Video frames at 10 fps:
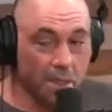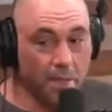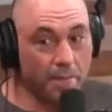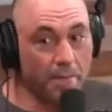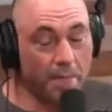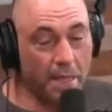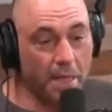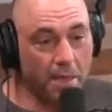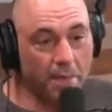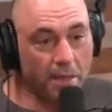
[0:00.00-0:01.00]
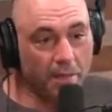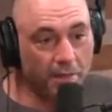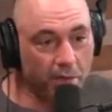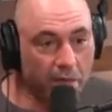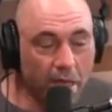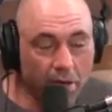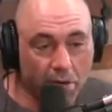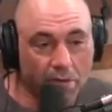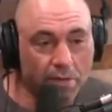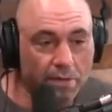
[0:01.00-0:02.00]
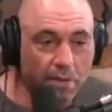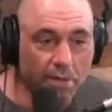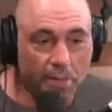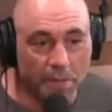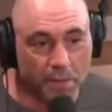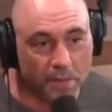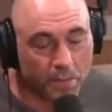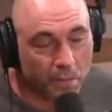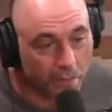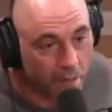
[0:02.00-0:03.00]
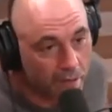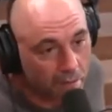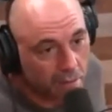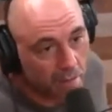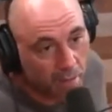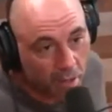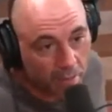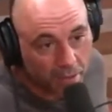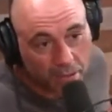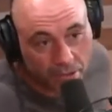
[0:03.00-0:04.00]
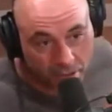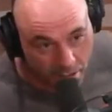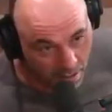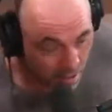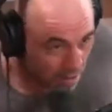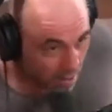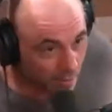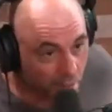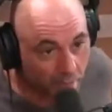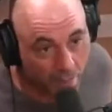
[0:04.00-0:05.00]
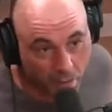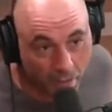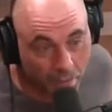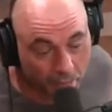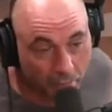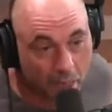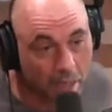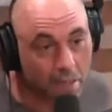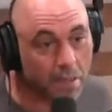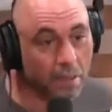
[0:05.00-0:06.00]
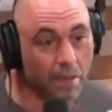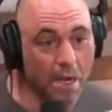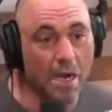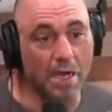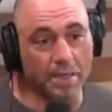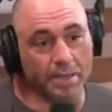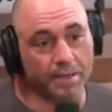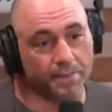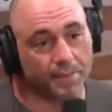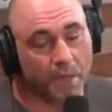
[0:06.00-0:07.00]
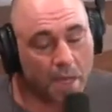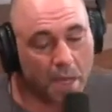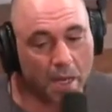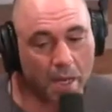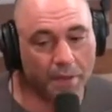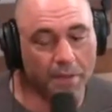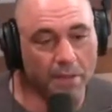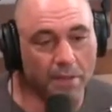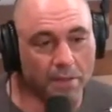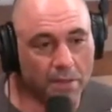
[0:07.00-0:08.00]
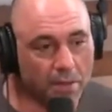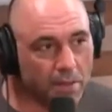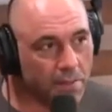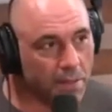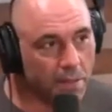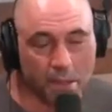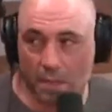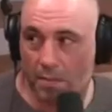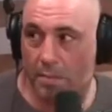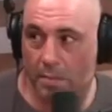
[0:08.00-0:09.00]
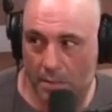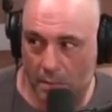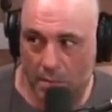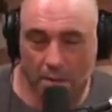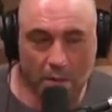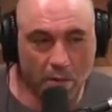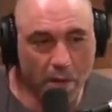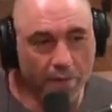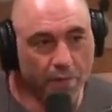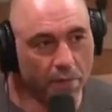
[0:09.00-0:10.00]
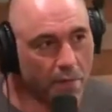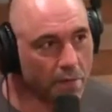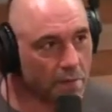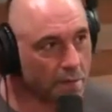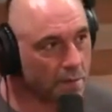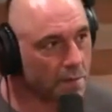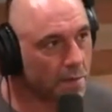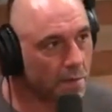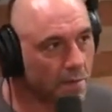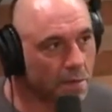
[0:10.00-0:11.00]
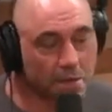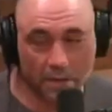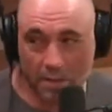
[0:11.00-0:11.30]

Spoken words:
And they probably can. I mean, they've already got cursors that people can move around that are paraplegic. They can move them around with their mind and their eyes. Yeah, I think there's going to be quite a few of those things. What is this,